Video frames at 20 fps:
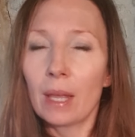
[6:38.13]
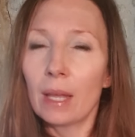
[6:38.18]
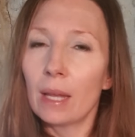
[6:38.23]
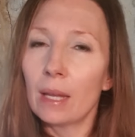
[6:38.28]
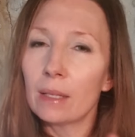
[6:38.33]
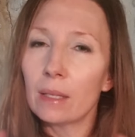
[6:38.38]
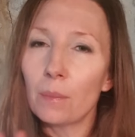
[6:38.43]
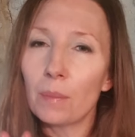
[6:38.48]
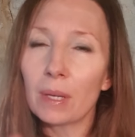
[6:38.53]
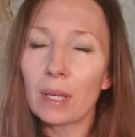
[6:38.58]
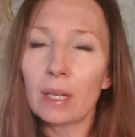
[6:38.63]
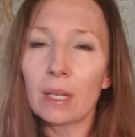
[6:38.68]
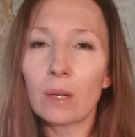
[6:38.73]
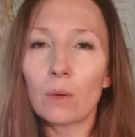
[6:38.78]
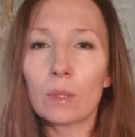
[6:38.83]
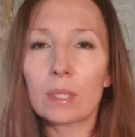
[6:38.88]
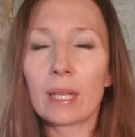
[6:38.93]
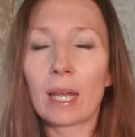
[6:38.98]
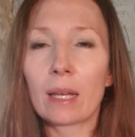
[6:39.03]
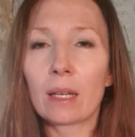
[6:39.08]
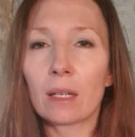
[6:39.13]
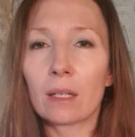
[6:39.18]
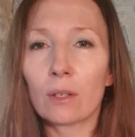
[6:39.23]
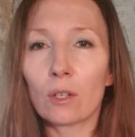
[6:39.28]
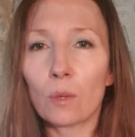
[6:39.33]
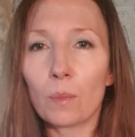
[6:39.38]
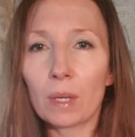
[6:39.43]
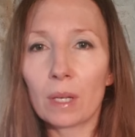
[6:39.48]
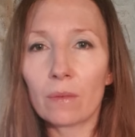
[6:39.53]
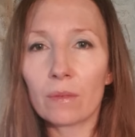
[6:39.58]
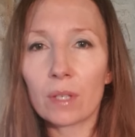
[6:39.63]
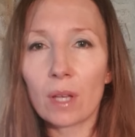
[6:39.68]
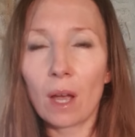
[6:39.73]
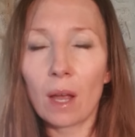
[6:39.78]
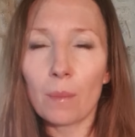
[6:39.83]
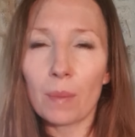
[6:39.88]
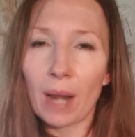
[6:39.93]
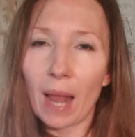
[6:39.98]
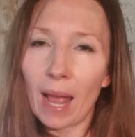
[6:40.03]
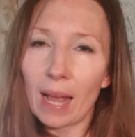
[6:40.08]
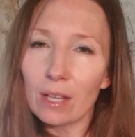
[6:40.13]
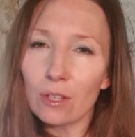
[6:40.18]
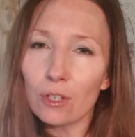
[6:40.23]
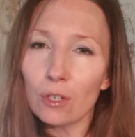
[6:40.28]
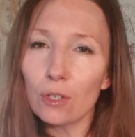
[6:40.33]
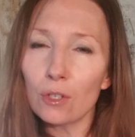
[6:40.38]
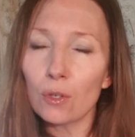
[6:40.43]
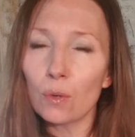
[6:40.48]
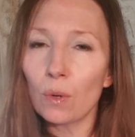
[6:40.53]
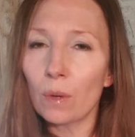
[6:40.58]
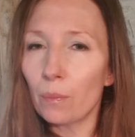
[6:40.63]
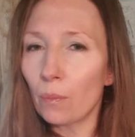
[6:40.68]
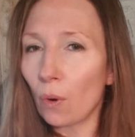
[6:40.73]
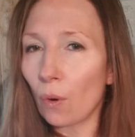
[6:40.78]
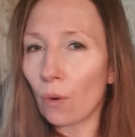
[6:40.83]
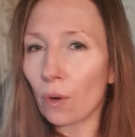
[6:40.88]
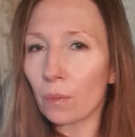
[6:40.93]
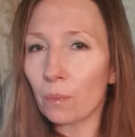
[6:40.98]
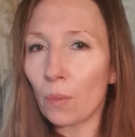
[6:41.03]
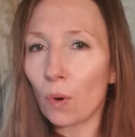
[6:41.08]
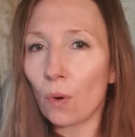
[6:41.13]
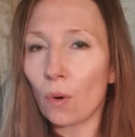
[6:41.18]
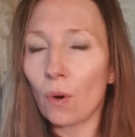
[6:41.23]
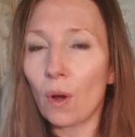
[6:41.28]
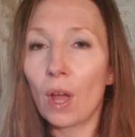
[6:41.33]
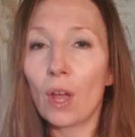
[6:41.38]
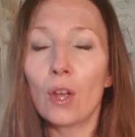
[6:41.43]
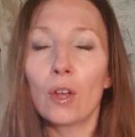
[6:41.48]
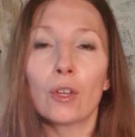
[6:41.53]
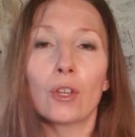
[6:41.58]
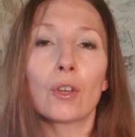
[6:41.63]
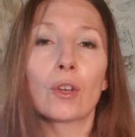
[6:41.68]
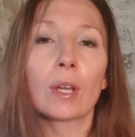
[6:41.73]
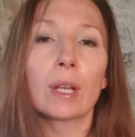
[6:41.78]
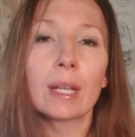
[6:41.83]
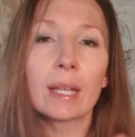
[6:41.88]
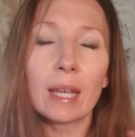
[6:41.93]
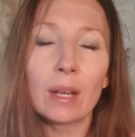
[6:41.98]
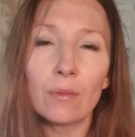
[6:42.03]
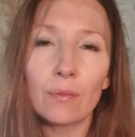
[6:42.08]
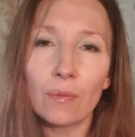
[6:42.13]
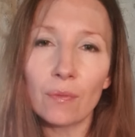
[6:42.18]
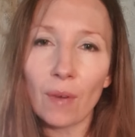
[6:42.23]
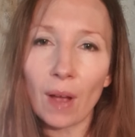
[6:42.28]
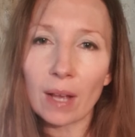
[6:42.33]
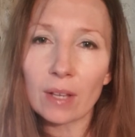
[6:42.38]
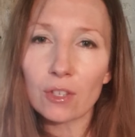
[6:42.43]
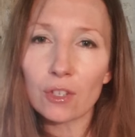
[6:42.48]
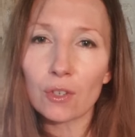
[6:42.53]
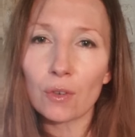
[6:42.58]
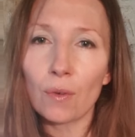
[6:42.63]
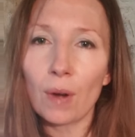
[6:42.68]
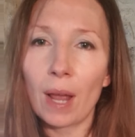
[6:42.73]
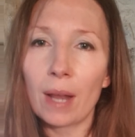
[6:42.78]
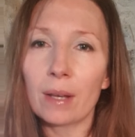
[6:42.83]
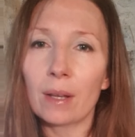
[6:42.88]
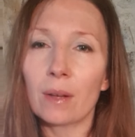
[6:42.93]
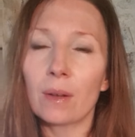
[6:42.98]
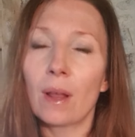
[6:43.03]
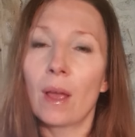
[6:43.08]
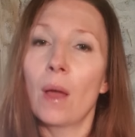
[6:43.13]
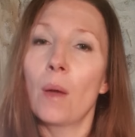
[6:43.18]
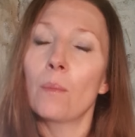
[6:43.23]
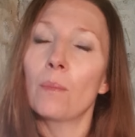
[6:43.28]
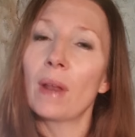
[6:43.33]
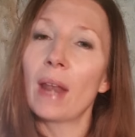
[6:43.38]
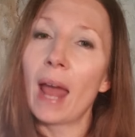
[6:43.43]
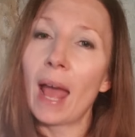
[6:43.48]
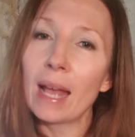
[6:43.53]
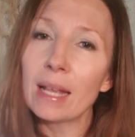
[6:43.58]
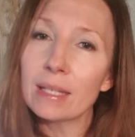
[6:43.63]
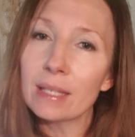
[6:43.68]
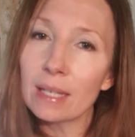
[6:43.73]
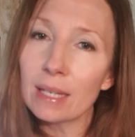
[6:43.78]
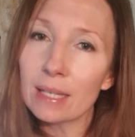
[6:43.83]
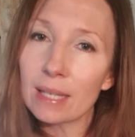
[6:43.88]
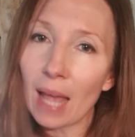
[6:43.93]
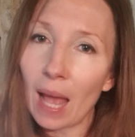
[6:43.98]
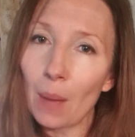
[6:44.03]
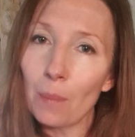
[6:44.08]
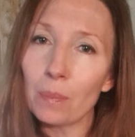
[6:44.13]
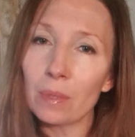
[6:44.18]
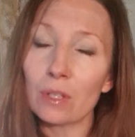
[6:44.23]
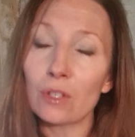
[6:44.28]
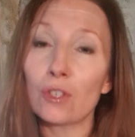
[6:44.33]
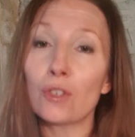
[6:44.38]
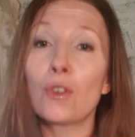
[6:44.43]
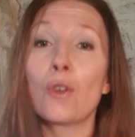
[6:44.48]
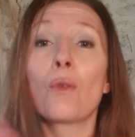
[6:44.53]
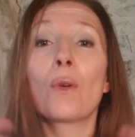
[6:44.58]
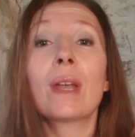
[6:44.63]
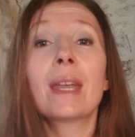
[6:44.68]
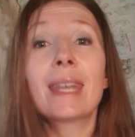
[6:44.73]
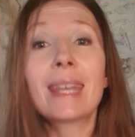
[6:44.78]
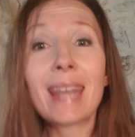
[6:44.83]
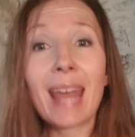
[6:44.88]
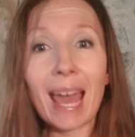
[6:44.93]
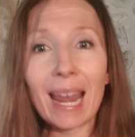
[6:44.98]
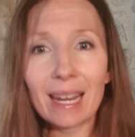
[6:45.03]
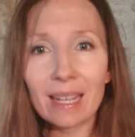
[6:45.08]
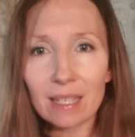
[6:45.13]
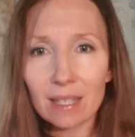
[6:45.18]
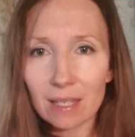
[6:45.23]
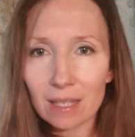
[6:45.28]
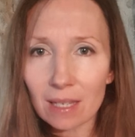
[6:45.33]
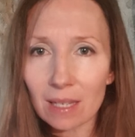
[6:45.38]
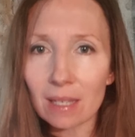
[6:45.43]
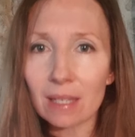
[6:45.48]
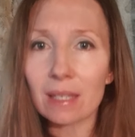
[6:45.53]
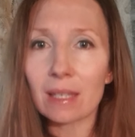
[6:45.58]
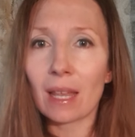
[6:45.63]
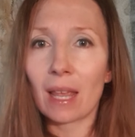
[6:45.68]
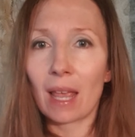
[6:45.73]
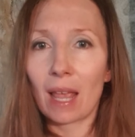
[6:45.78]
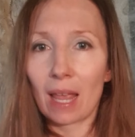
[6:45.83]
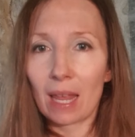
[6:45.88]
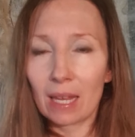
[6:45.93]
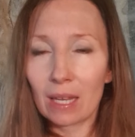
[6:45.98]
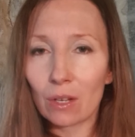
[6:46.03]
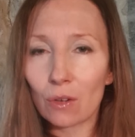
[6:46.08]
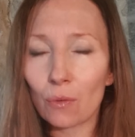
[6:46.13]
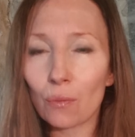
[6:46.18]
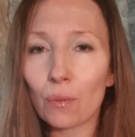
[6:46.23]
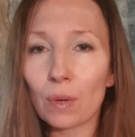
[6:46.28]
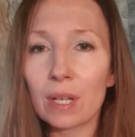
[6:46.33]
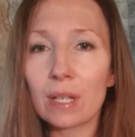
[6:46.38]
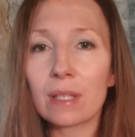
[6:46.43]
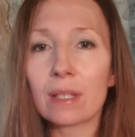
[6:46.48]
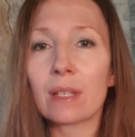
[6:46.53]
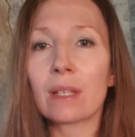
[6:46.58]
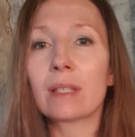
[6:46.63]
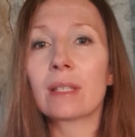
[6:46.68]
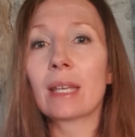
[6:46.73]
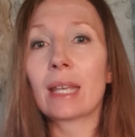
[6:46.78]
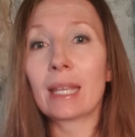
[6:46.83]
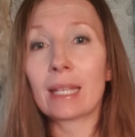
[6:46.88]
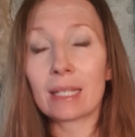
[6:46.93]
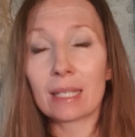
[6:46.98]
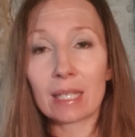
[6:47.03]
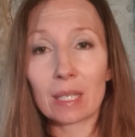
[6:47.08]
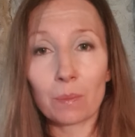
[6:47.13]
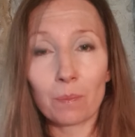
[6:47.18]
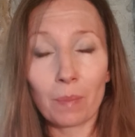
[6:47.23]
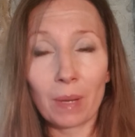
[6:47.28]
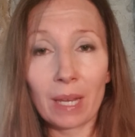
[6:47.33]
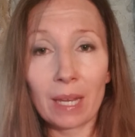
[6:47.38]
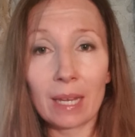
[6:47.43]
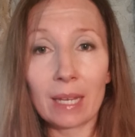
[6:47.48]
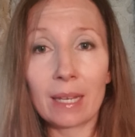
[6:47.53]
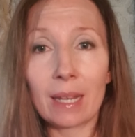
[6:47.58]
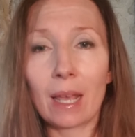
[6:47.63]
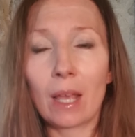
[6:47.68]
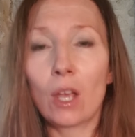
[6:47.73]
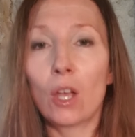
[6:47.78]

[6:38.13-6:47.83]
In the beginning, it will take a little bit of time, but as you do it more and more, you're going to get faster at it. But as this happens, your analysis increases in speed.